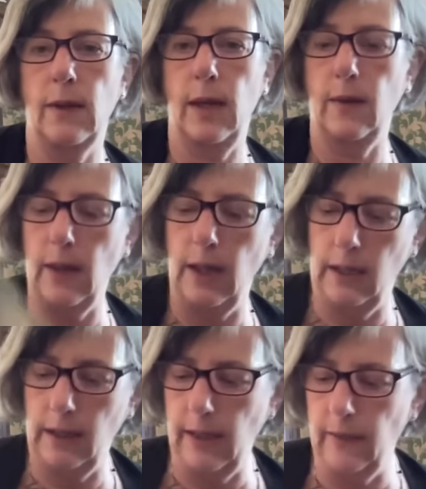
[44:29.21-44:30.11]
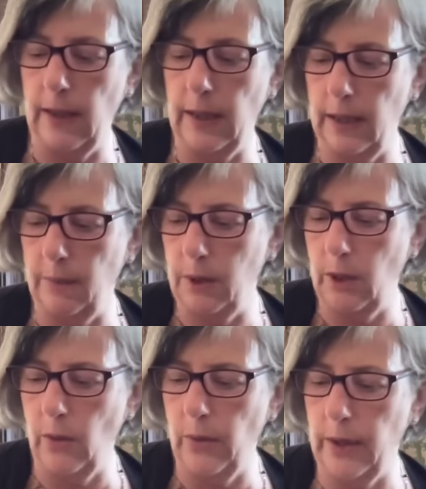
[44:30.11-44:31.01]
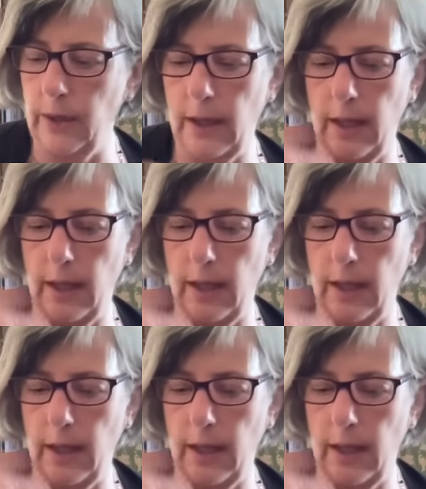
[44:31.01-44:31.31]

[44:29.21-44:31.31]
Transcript: Can they keep going?